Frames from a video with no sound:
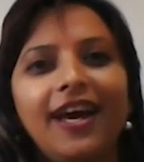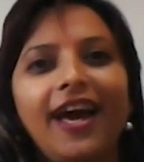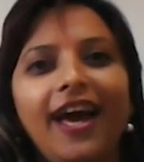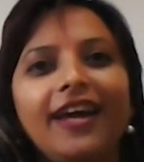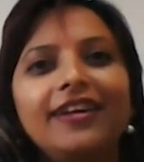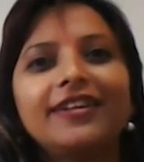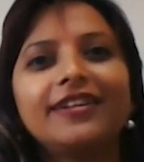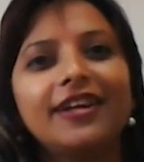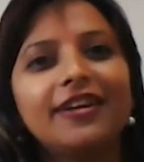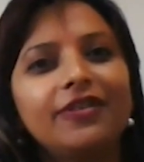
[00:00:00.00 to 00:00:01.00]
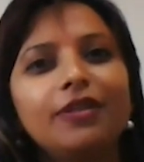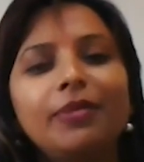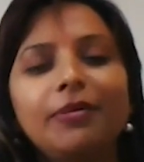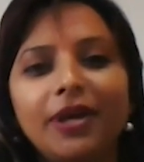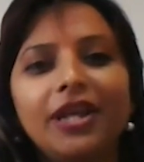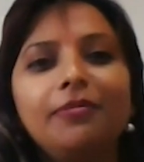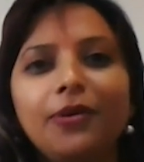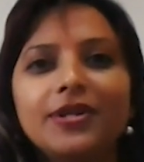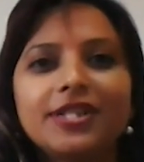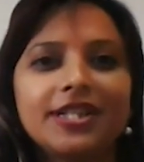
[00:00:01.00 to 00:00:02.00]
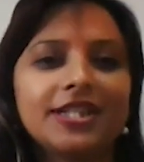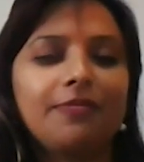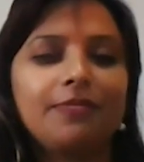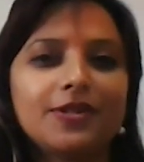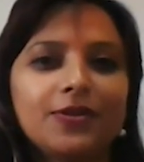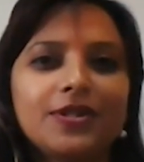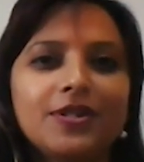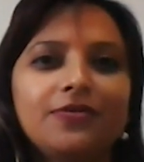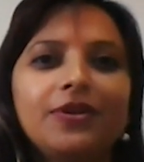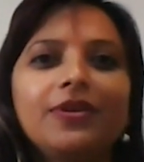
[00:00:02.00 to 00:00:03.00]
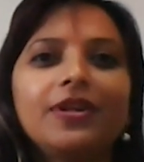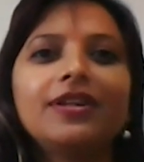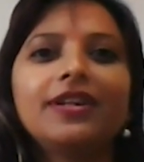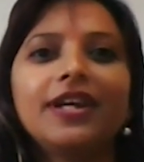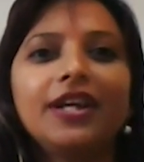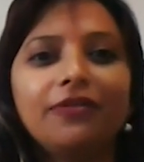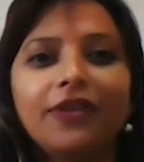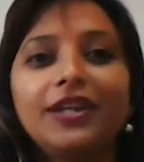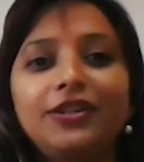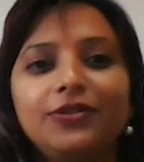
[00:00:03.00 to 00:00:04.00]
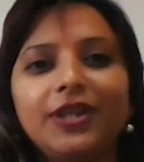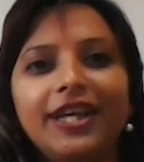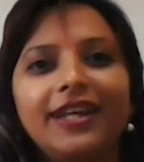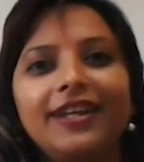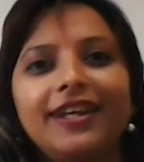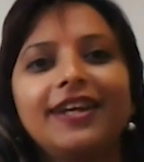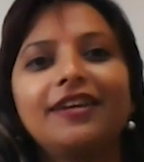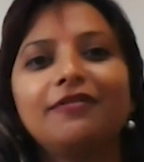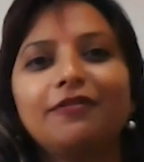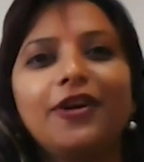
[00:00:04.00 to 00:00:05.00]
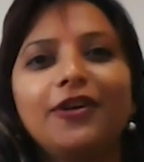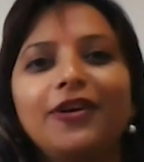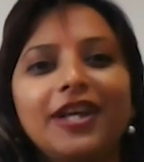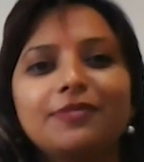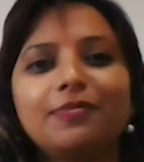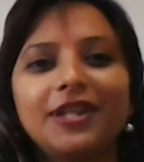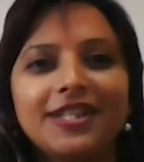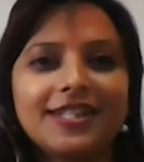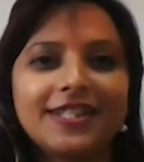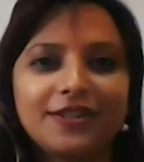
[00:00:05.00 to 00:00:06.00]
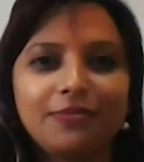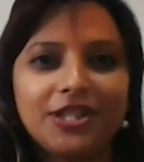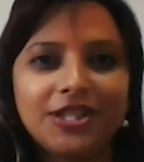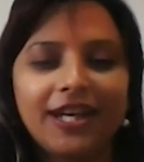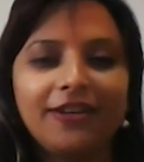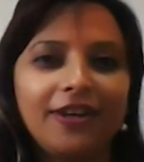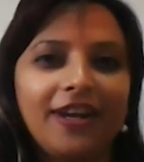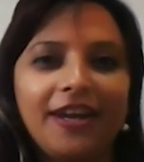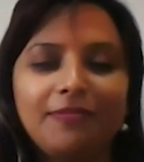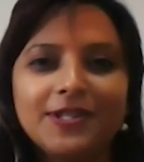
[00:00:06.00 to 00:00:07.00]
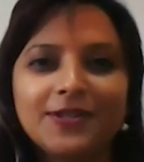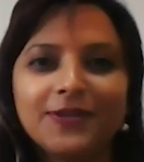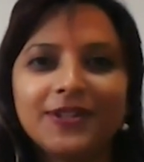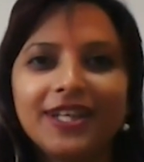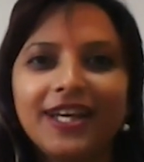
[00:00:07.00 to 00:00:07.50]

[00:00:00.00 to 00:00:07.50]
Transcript: And there will be many more such episodes. We will invite you again and again for your experiences to be shared on our episode.